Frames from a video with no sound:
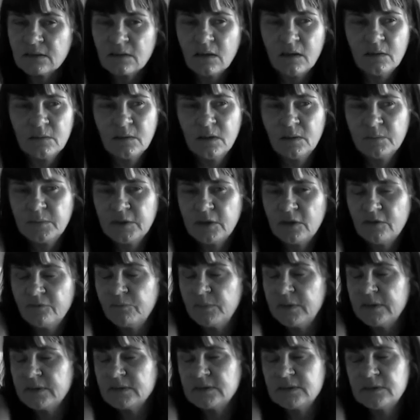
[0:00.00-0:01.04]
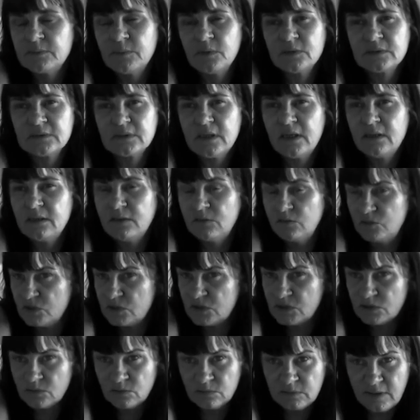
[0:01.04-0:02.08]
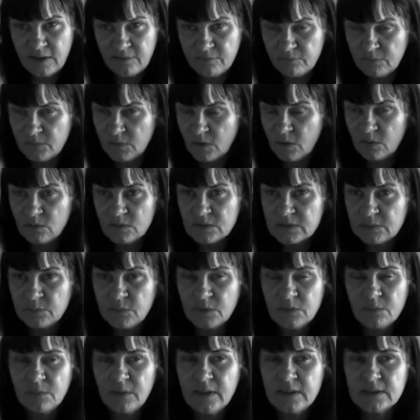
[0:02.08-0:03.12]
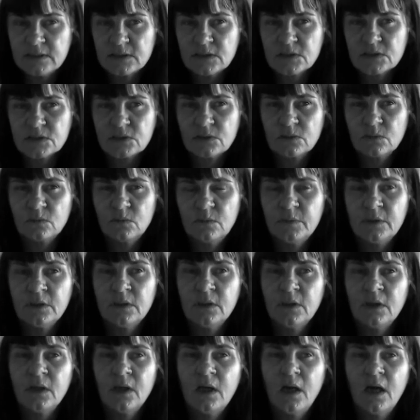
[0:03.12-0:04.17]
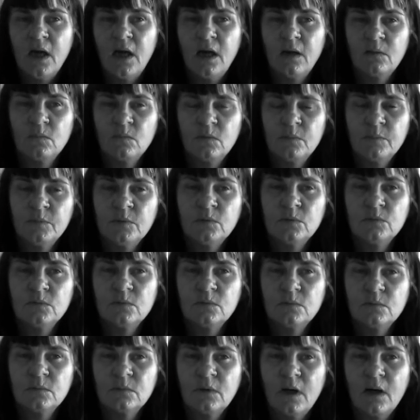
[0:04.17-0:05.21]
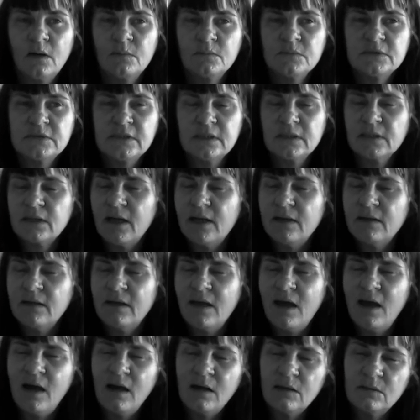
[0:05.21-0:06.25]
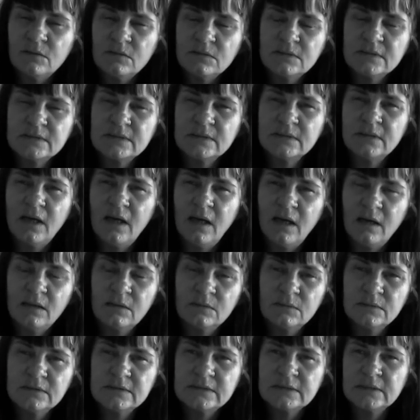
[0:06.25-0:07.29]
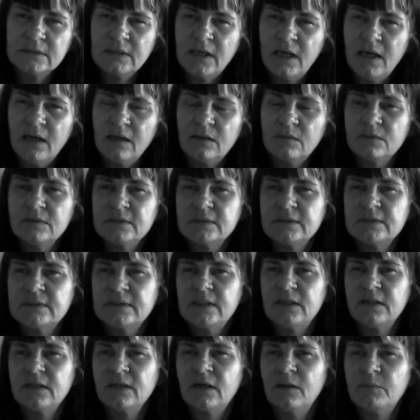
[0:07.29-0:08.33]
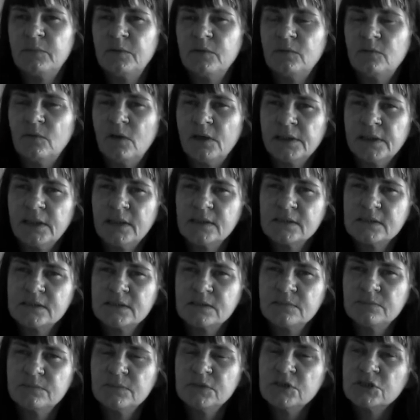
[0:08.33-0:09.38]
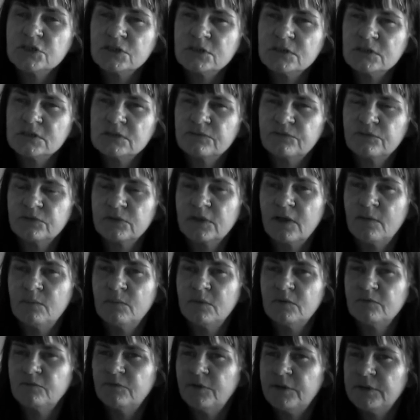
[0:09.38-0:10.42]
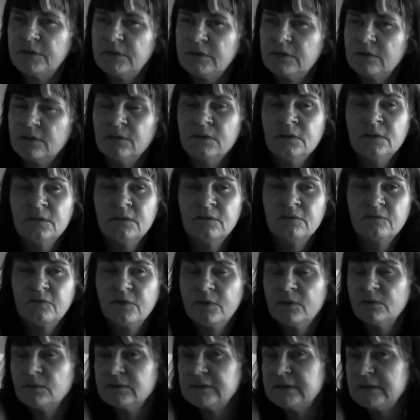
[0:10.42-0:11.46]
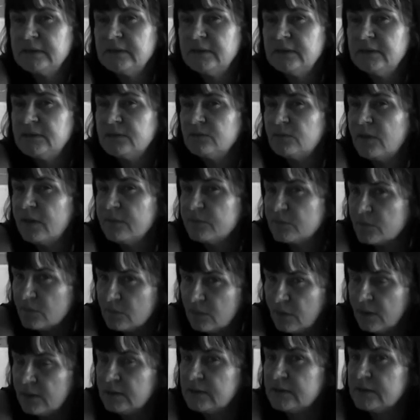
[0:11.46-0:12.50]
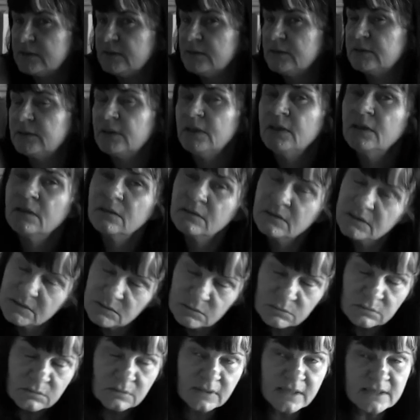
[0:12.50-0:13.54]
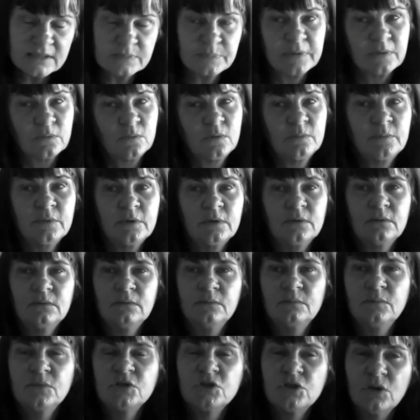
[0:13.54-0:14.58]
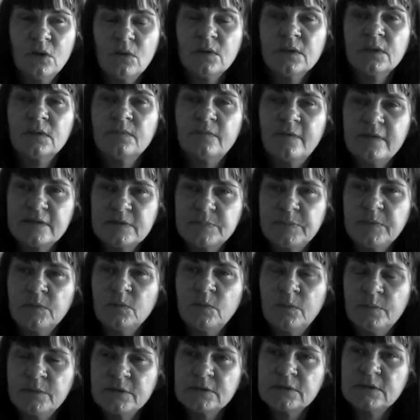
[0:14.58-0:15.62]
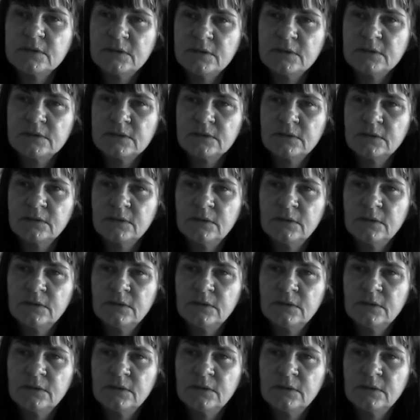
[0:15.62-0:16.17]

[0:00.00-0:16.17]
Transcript: I mean, I've met some, and still know some amazing strong women, and women who dedicated hours and hours and hours setting up and writing out submissions for government funding for LC's rape crisis. It's all lesbian women. The majority of lesbian women did this.